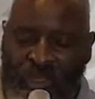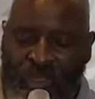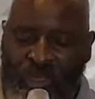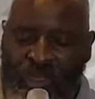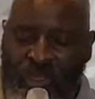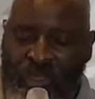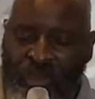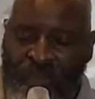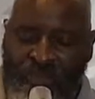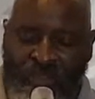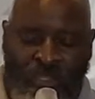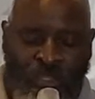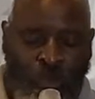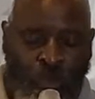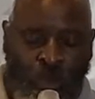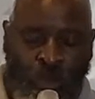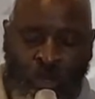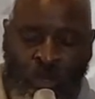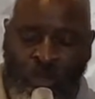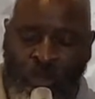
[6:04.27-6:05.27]
of this
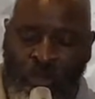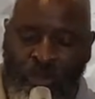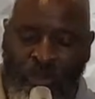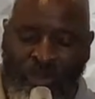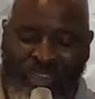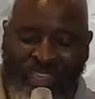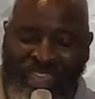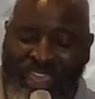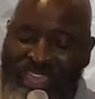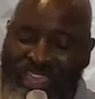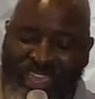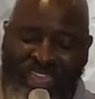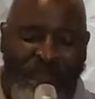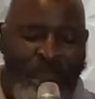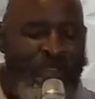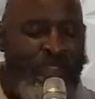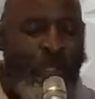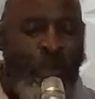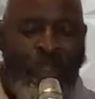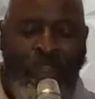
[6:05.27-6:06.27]
world.
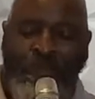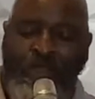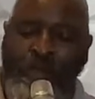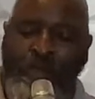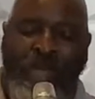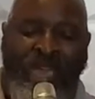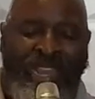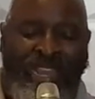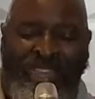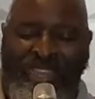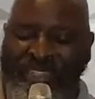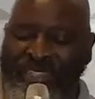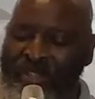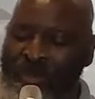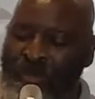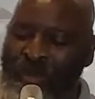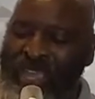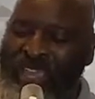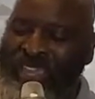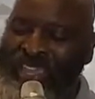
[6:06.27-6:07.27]
Even though everybody doesn't
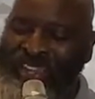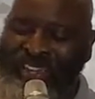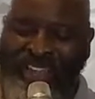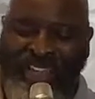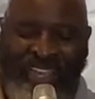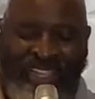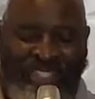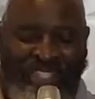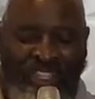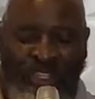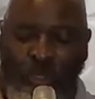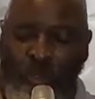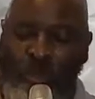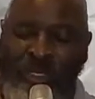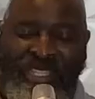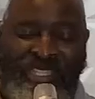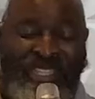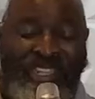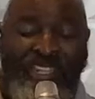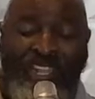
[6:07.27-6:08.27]
recognize it, you
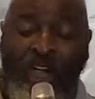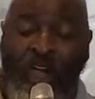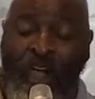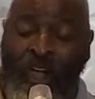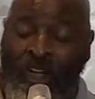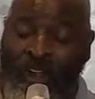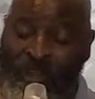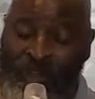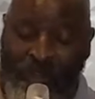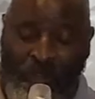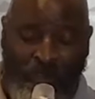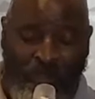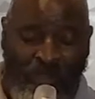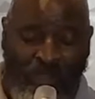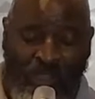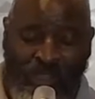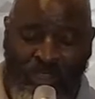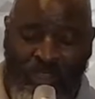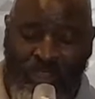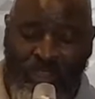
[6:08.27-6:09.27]
still
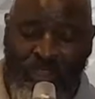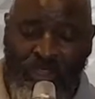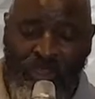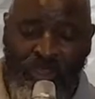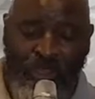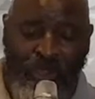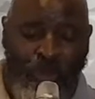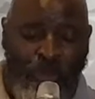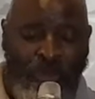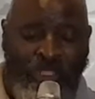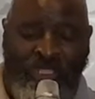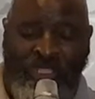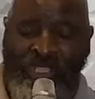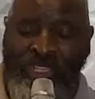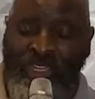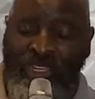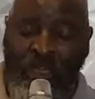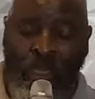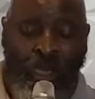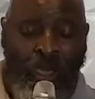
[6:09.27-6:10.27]
are. You
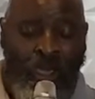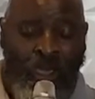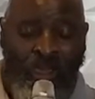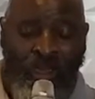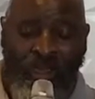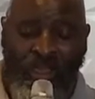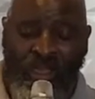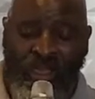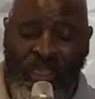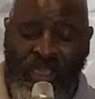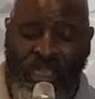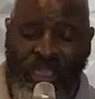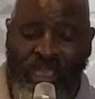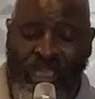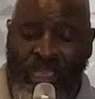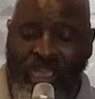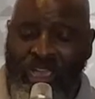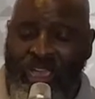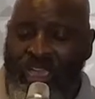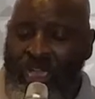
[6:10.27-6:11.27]
still are.
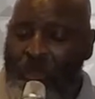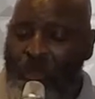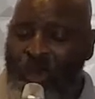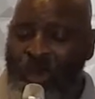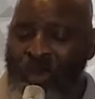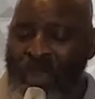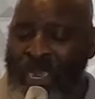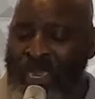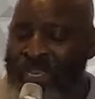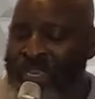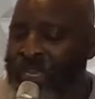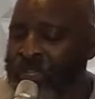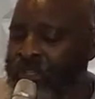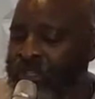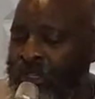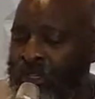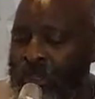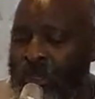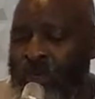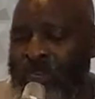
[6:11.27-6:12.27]
I pray right now,
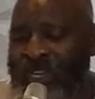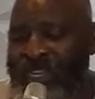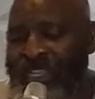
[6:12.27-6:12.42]
dear Lord, that as